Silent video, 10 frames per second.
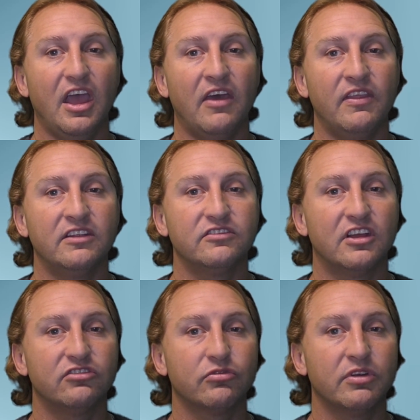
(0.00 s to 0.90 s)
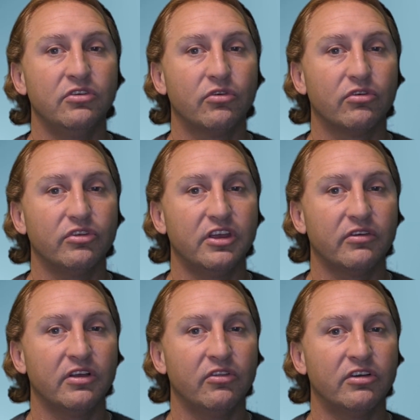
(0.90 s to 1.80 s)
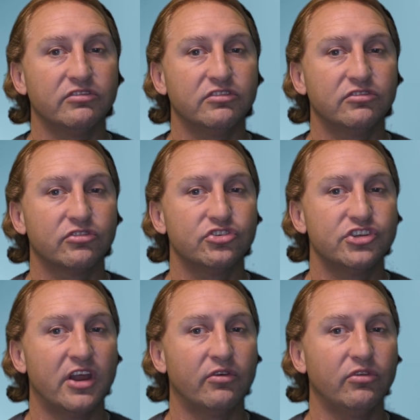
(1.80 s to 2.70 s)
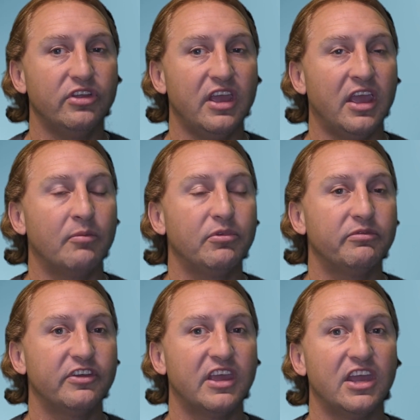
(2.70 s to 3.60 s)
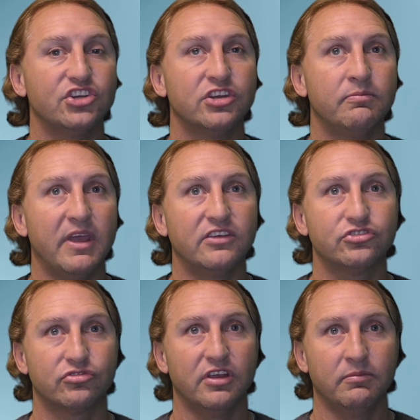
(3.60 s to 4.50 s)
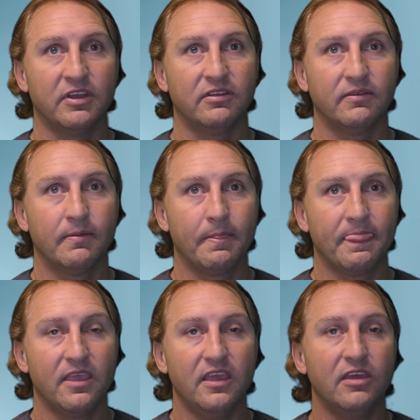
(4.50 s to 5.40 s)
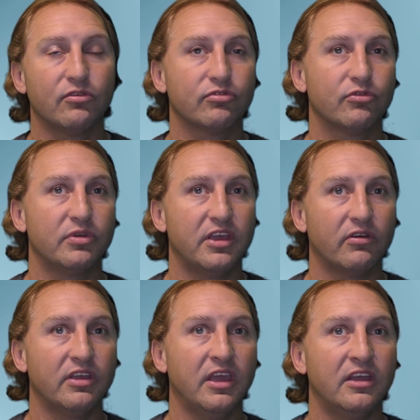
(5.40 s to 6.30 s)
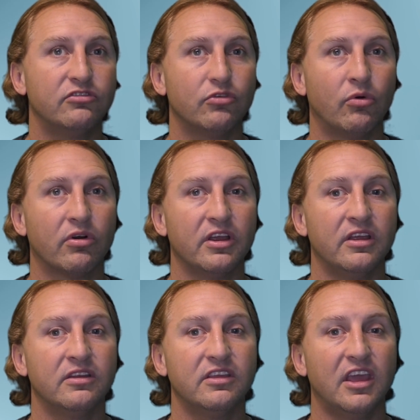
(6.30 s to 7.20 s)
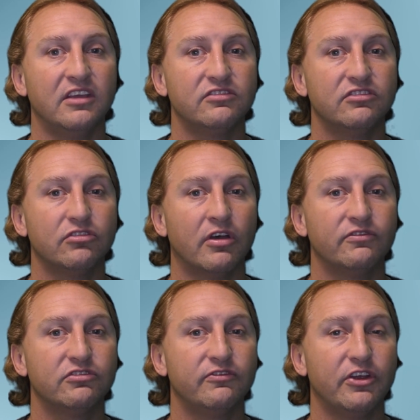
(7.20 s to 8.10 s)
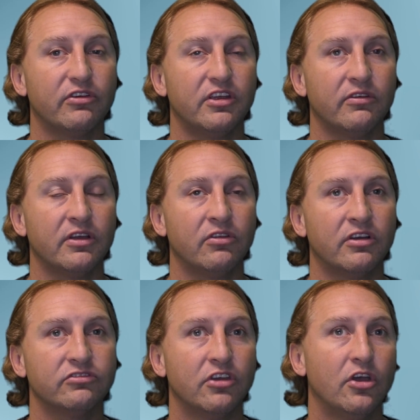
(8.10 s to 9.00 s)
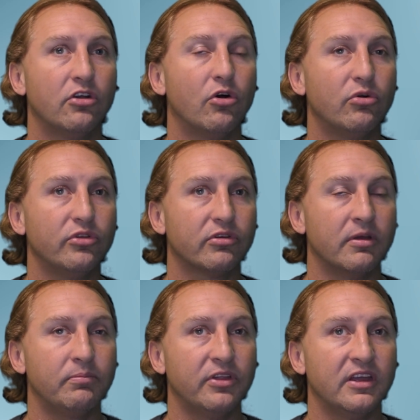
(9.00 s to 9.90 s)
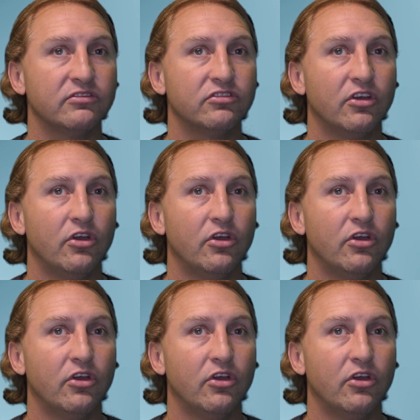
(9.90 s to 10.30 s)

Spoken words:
And then sensory neural hearing losses are generally amplification-based treatment, either through hearing aids or in cases of severe hearing loss, cochlear implants.